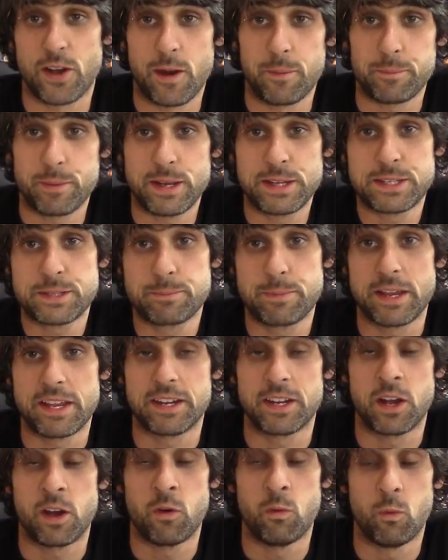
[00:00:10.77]
up? It's
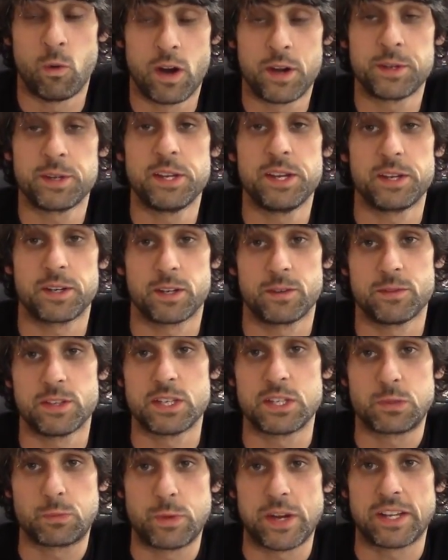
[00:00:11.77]
been one year of
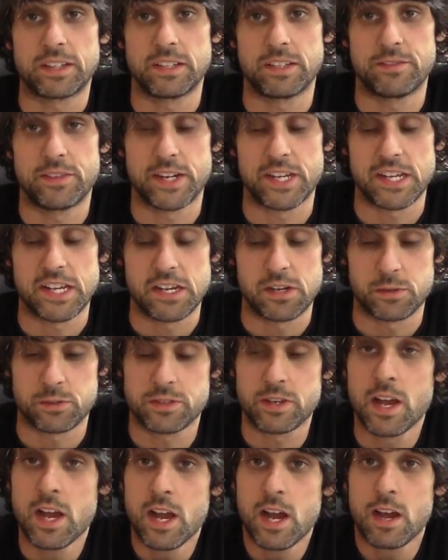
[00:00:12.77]
these weekly
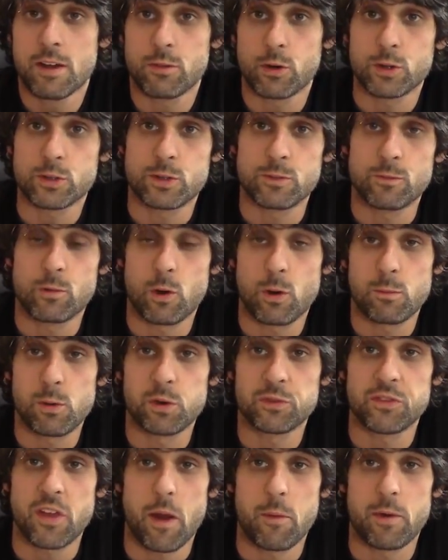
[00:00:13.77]
videos. First and
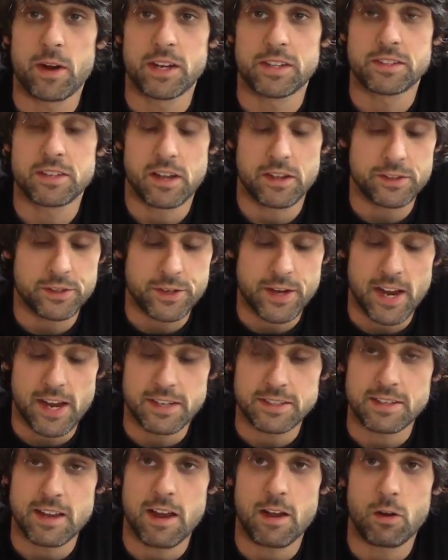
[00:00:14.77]
foremost, I want to tell you
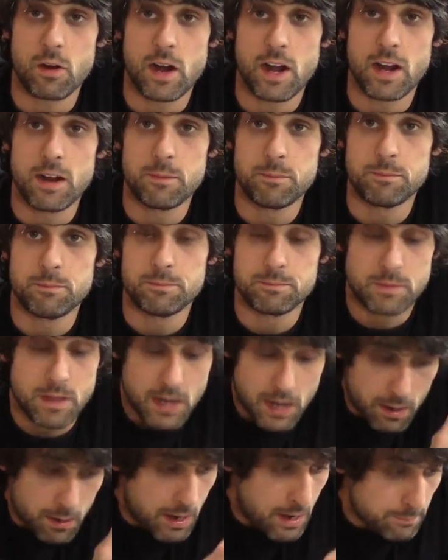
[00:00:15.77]
guys how uh,
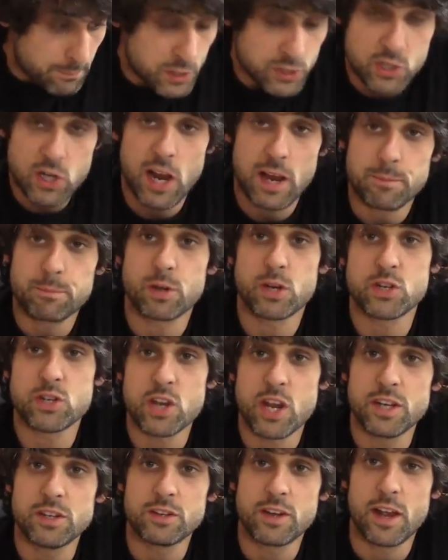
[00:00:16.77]
how much I
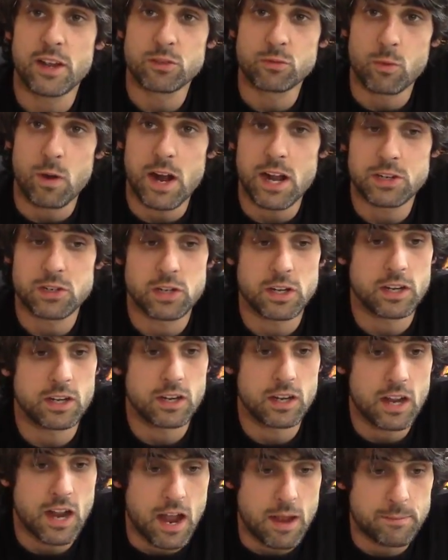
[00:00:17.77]
appreciate you guys
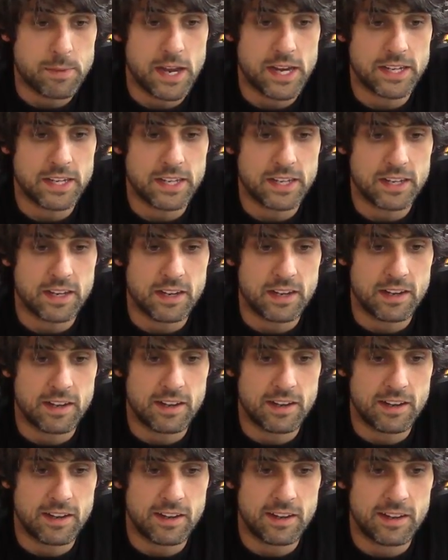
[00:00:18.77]
watching, commenting,
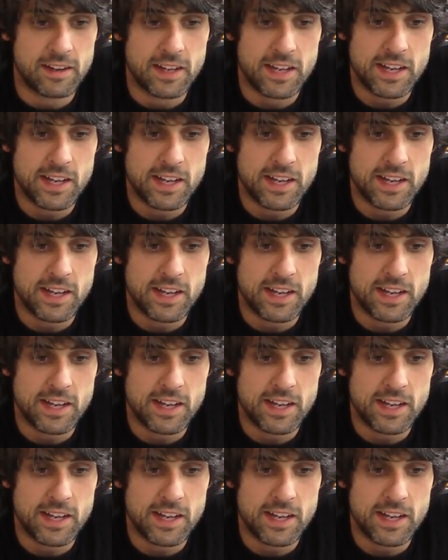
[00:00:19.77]
uh,